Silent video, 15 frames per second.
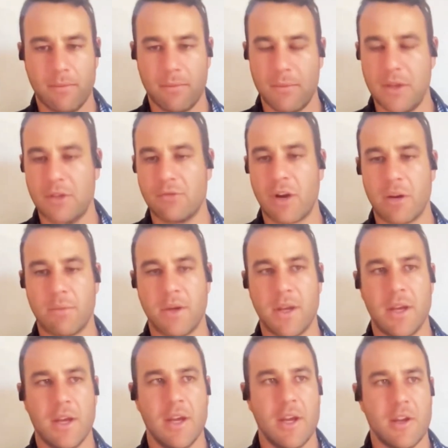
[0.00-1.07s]
men's rugby,
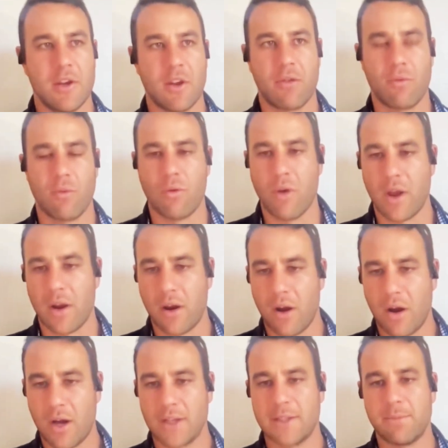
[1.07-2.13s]
they're all at
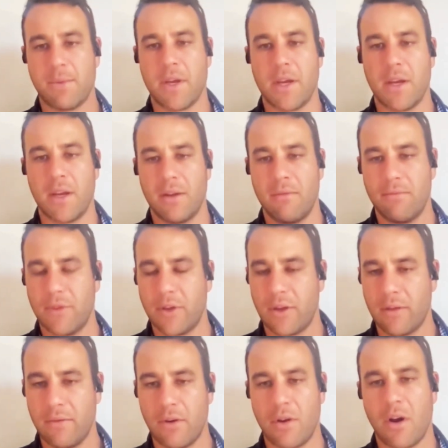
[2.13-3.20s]
high speed, they're
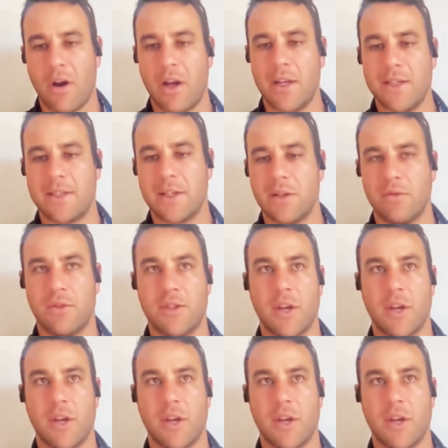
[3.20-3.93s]
very highly skilled.